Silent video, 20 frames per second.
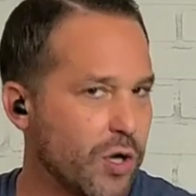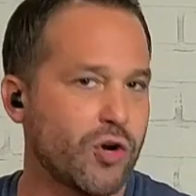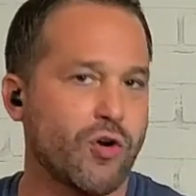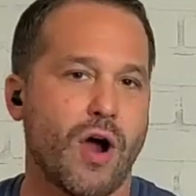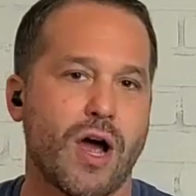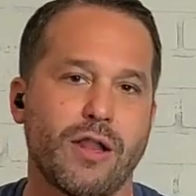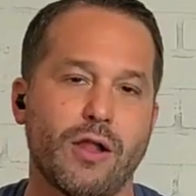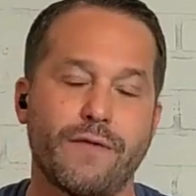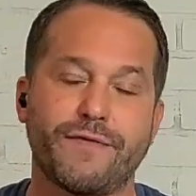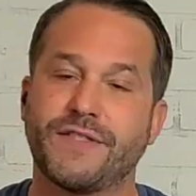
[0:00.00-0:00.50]
what
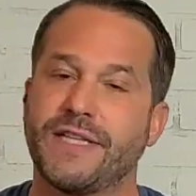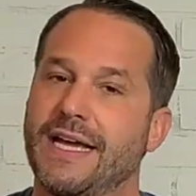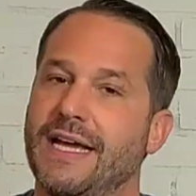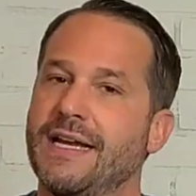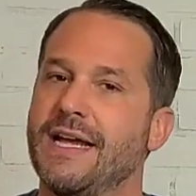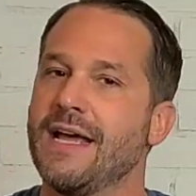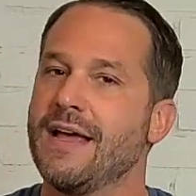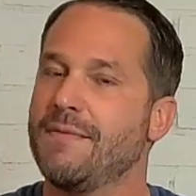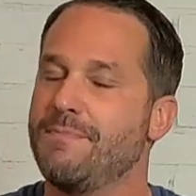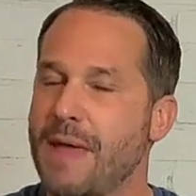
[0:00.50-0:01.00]
Krylov
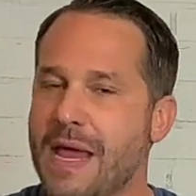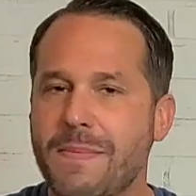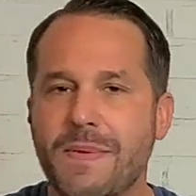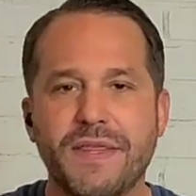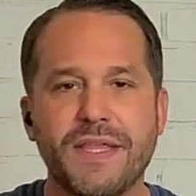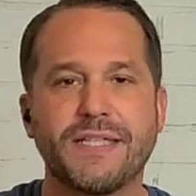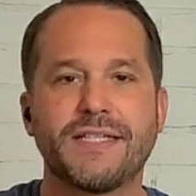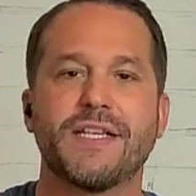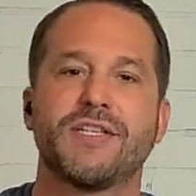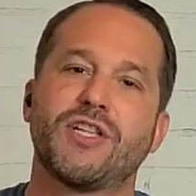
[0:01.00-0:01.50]
did. Maybe
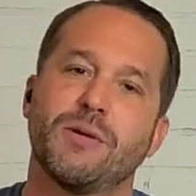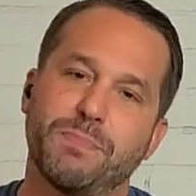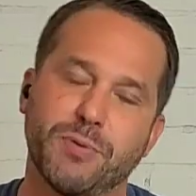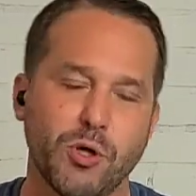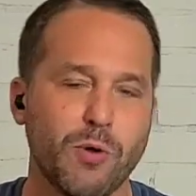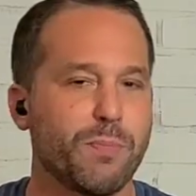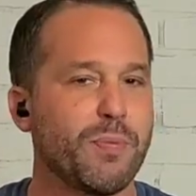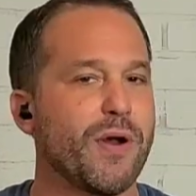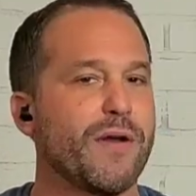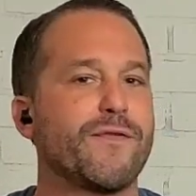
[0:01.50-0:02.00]
this is the
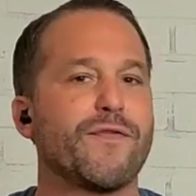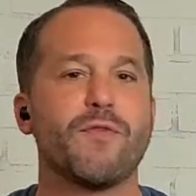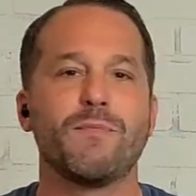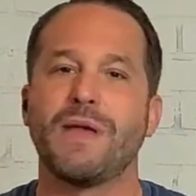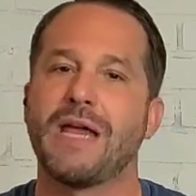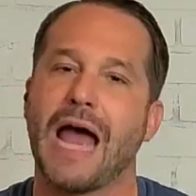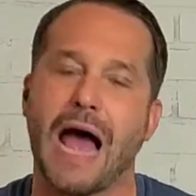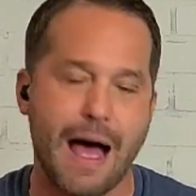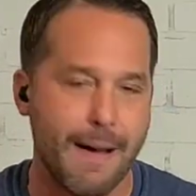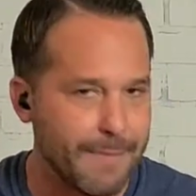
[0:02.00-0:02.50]
blueprint for
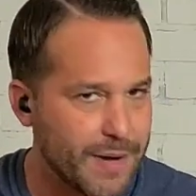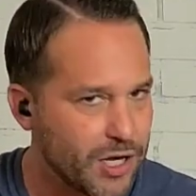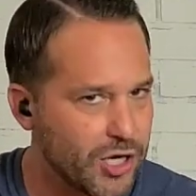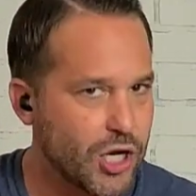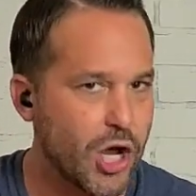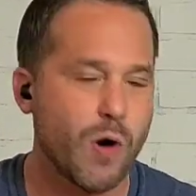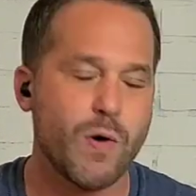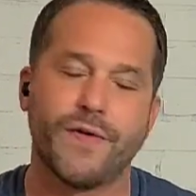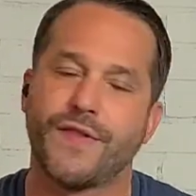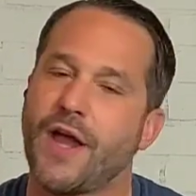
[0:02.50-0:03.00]
me. I'm going to
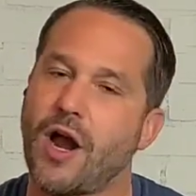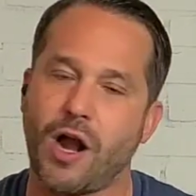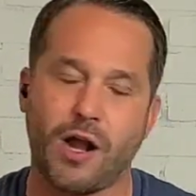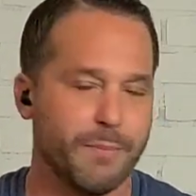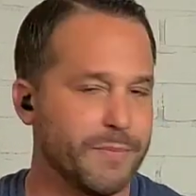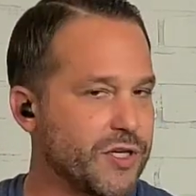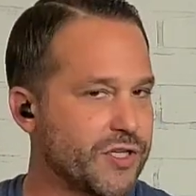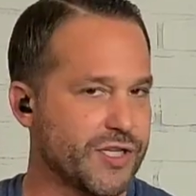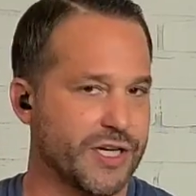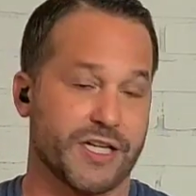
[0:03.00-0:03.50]
go in there and
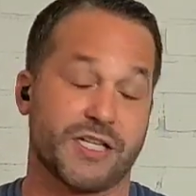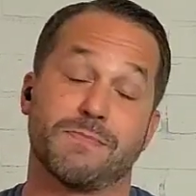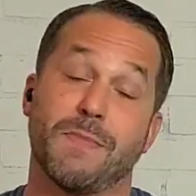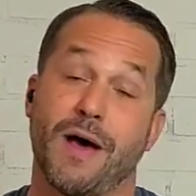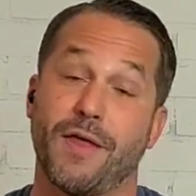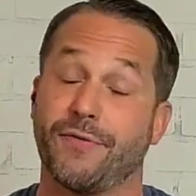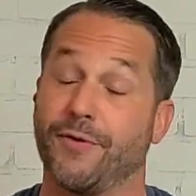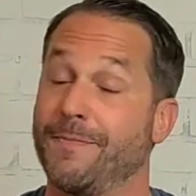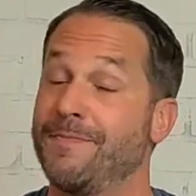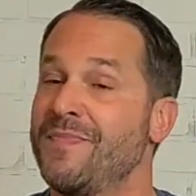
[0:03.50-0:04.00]
I'm just going to
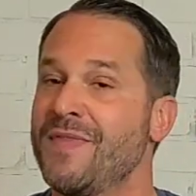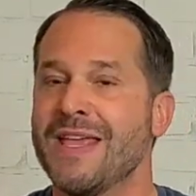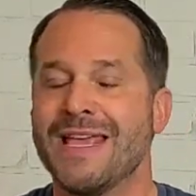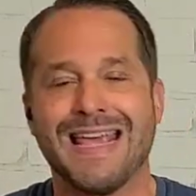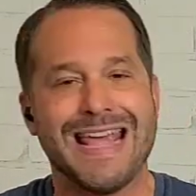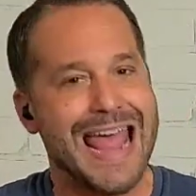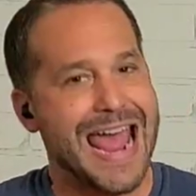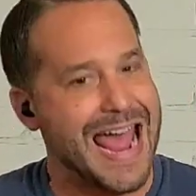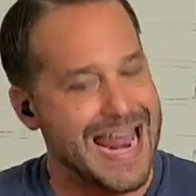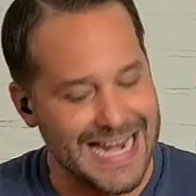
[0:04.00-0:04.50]
smother him.
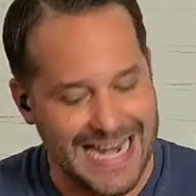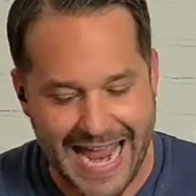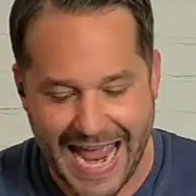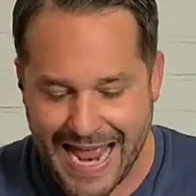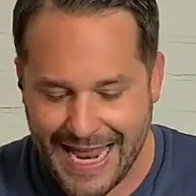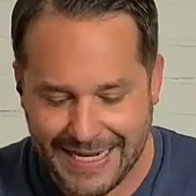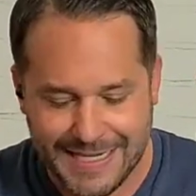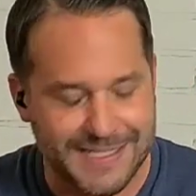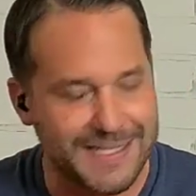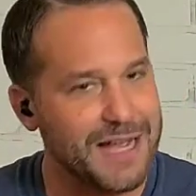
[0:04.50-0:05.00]
And he
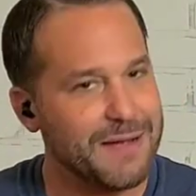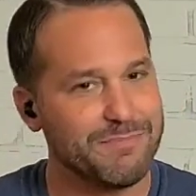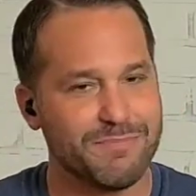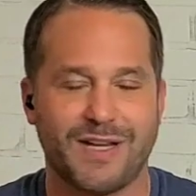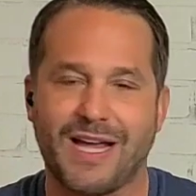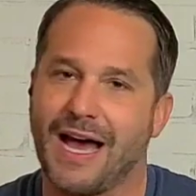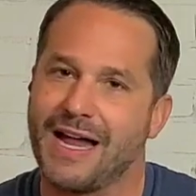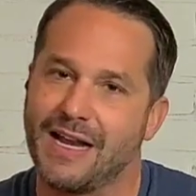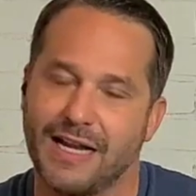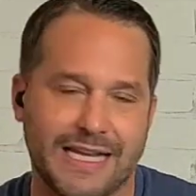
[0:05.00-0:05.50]
ends up
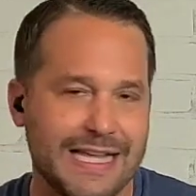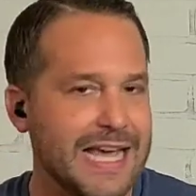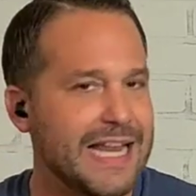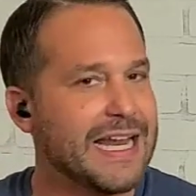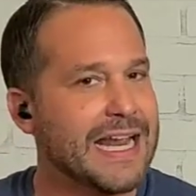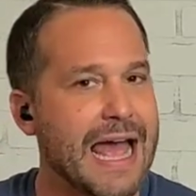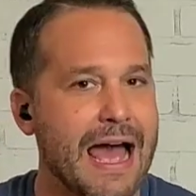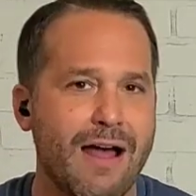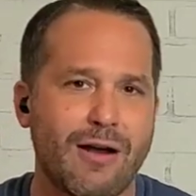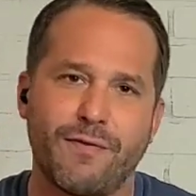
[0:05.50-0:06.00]
kind of
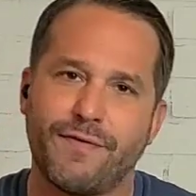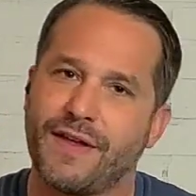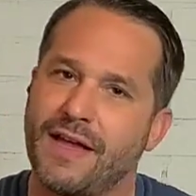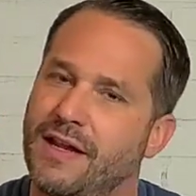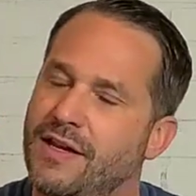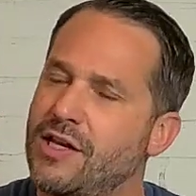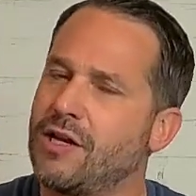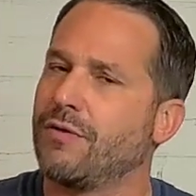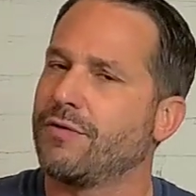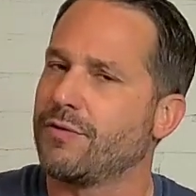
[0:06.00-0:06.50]
getting out of
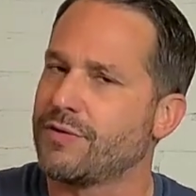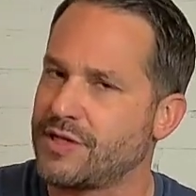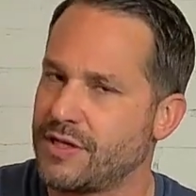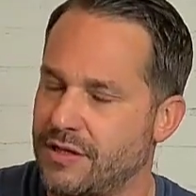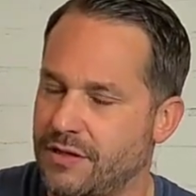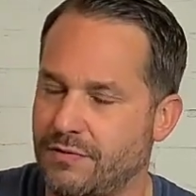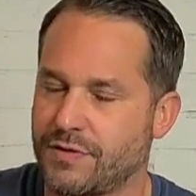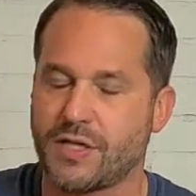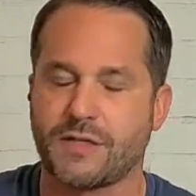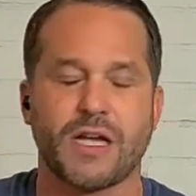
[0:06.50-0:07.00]
it. There was
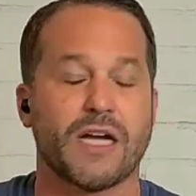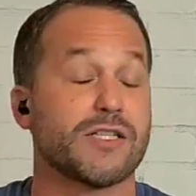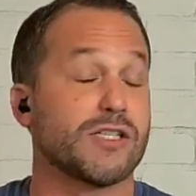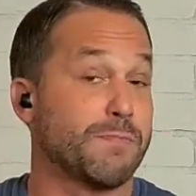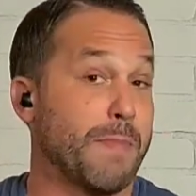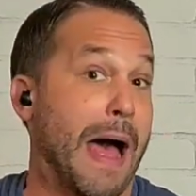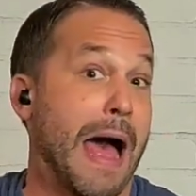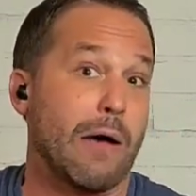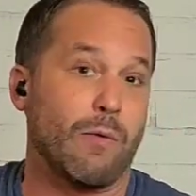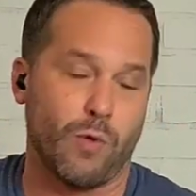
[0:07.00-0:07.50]
a
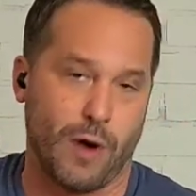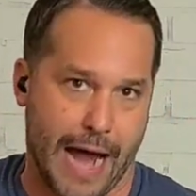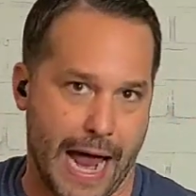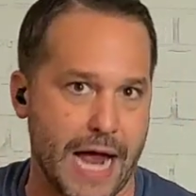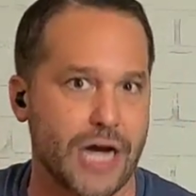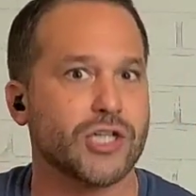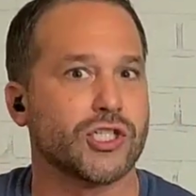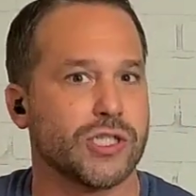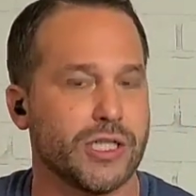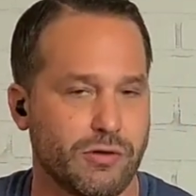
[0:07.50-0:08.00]
spot where
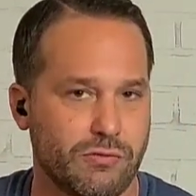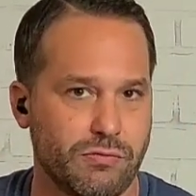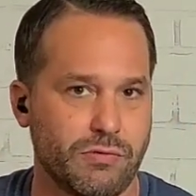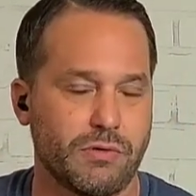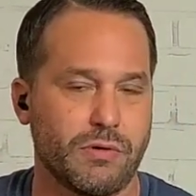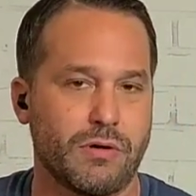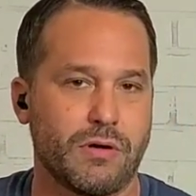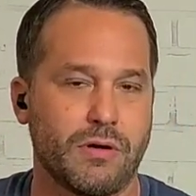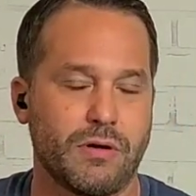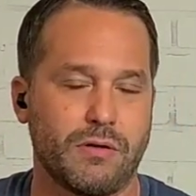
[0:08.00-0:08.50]
actually,
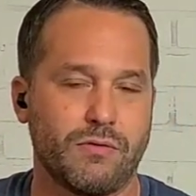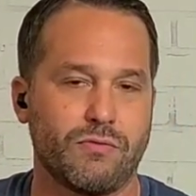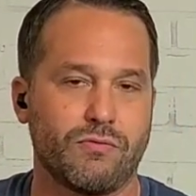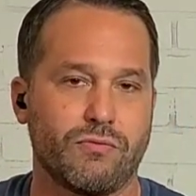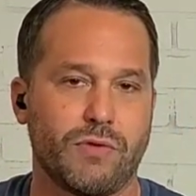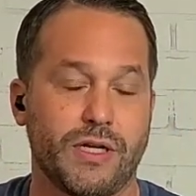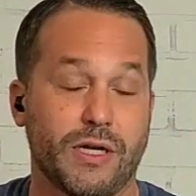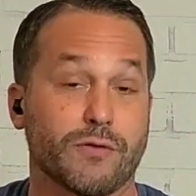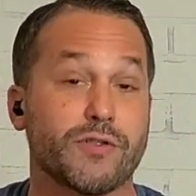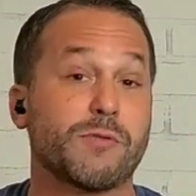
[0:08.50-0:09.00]

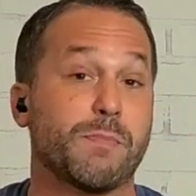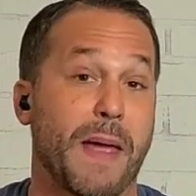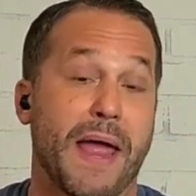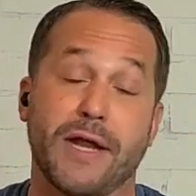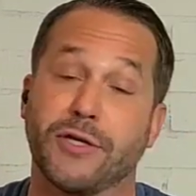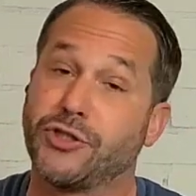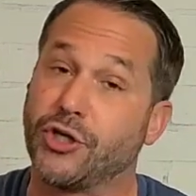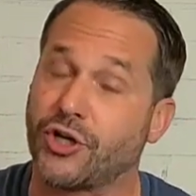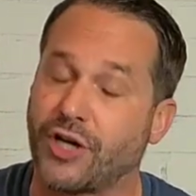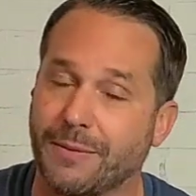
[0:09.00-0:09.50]

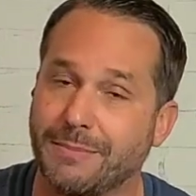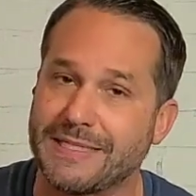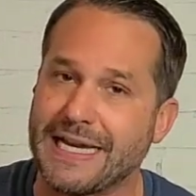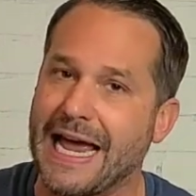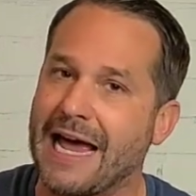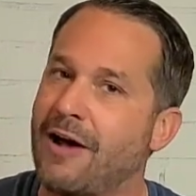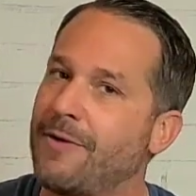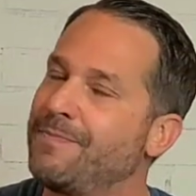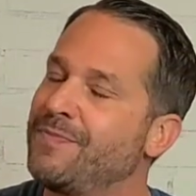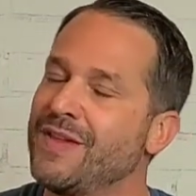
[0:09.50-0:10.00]
Spann took him
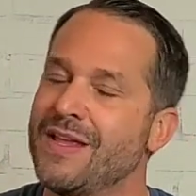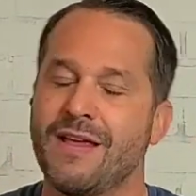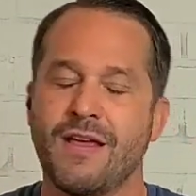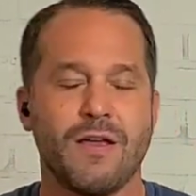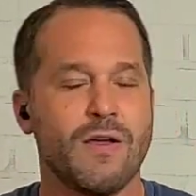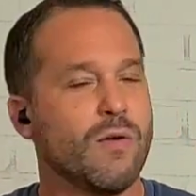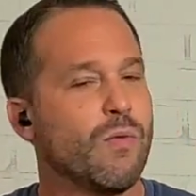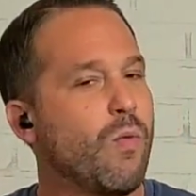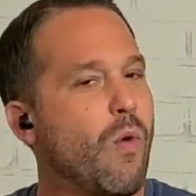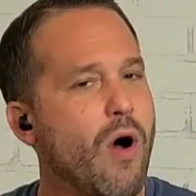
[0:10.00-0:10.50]
down.
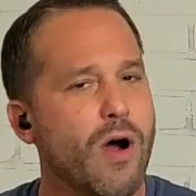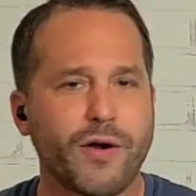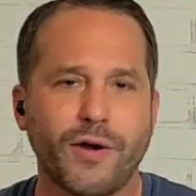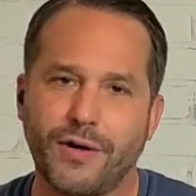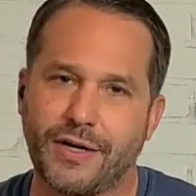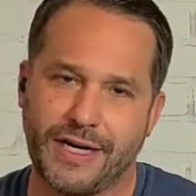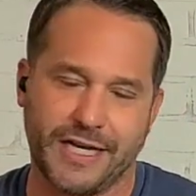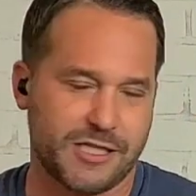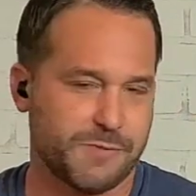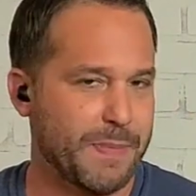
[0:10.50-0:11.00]

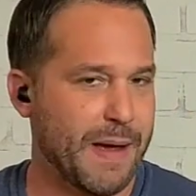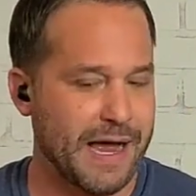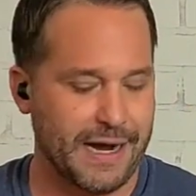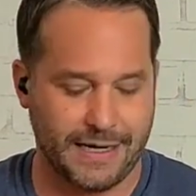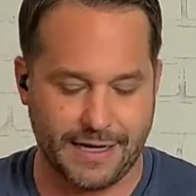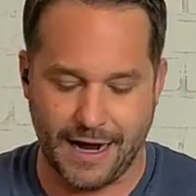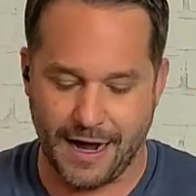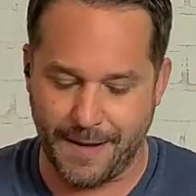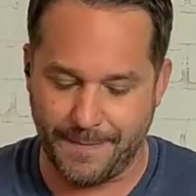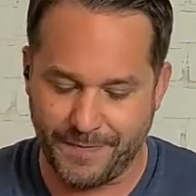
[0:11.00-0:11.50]
Walker gets
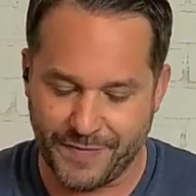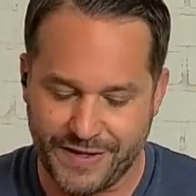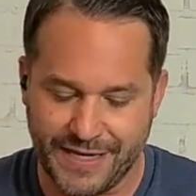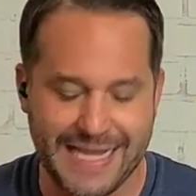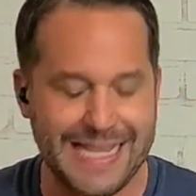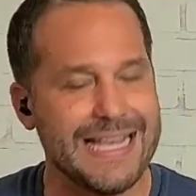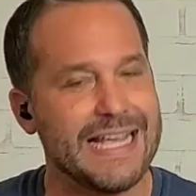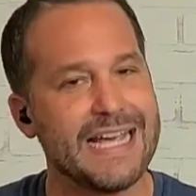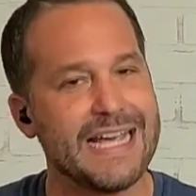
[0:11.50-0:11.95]
back up. He